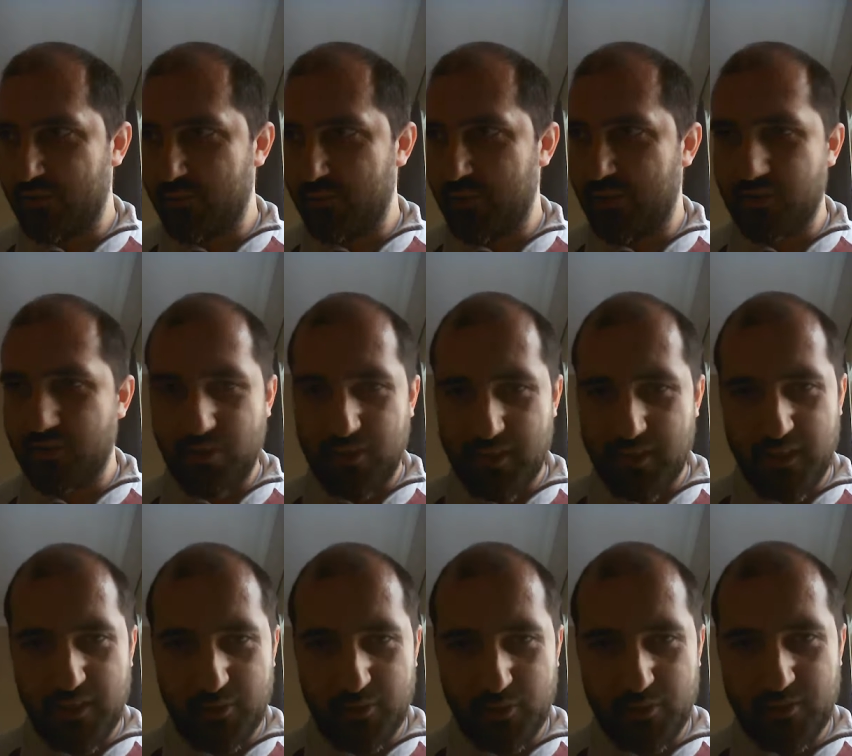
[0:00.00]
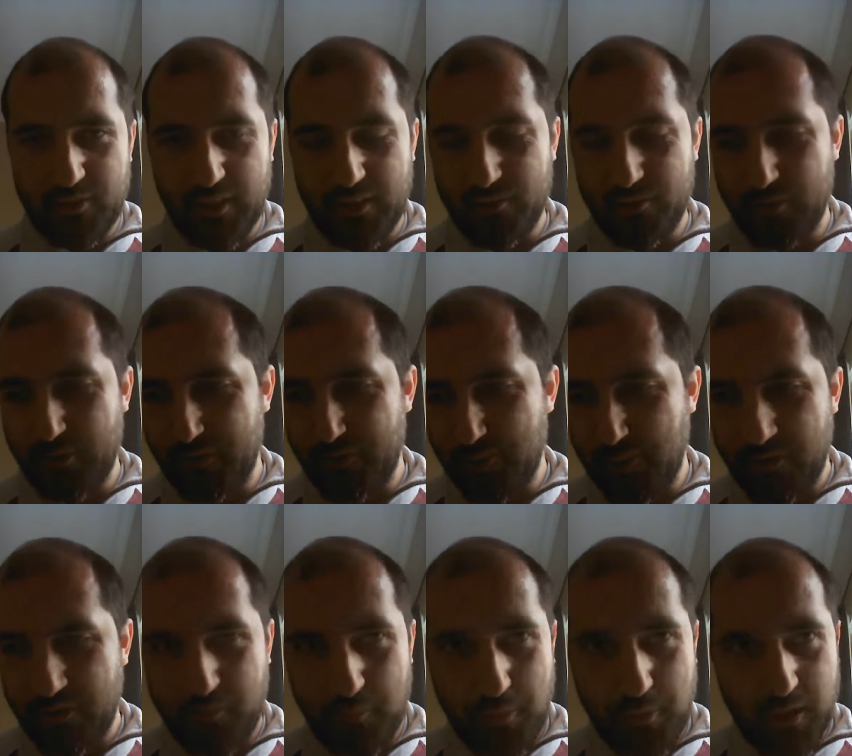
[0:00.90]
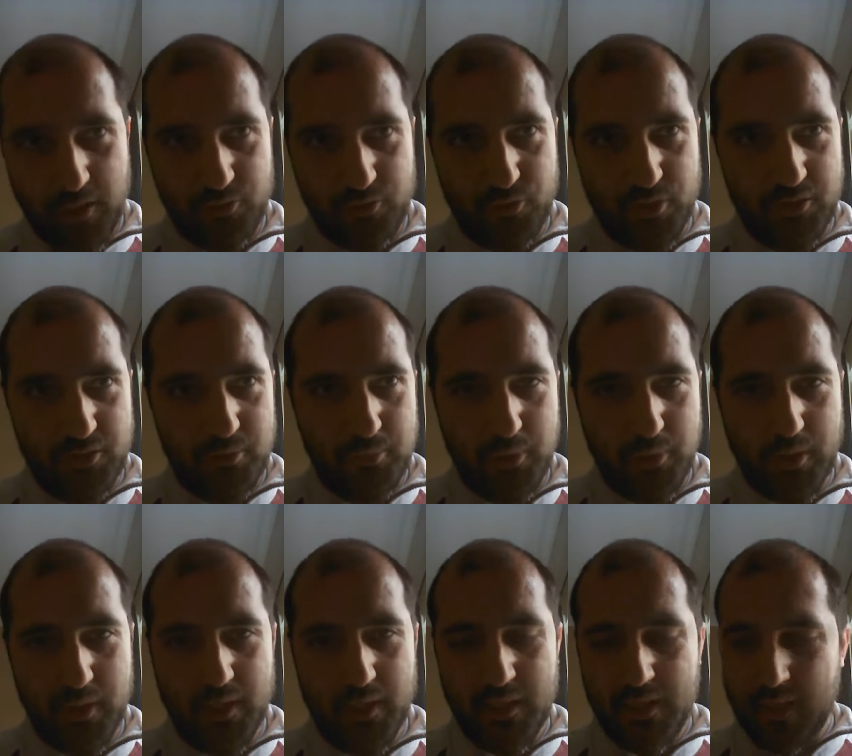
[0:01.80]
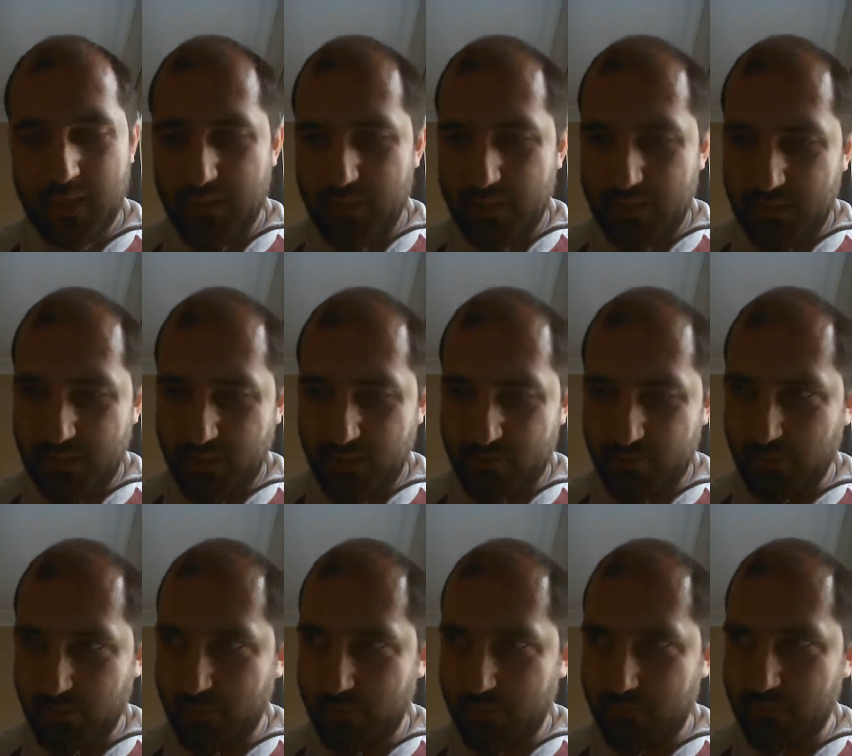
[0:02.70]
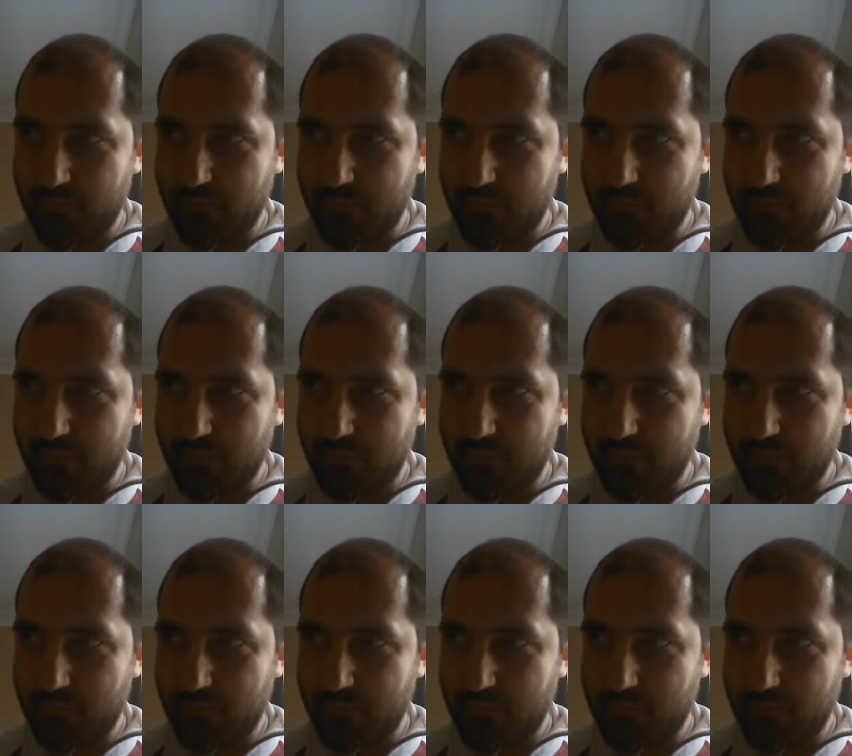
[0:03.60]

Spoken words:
because I think I look Italian, so it's a bit of a biased reason. But yeah, so